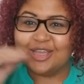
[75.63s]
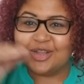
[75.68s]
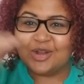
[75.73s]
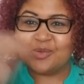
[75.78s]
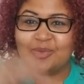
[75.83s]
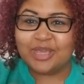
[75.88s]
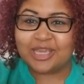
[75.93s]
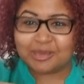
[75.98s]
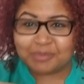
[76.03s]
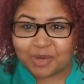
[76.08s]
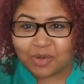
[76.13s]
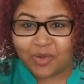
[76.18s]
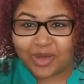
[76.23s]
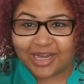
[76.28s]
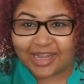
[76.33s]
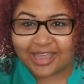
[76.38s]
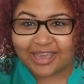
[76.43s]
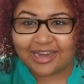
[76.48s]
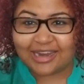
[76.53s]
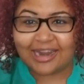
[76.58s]
you're making me
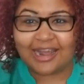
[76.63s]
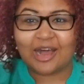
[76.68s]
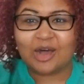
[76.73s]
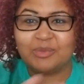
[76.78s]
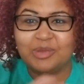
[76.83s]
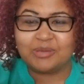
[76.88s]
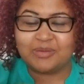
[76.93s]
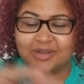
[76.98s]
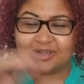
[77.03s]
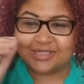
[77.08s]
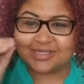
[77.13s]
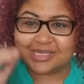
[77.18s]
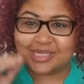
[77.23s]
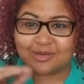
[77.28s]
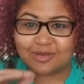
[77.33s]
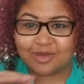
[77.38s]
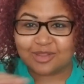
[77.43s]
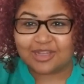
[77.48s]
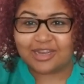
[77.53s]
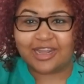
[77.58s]
want to get it out. Maybe you're
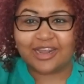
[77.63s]
dealing with an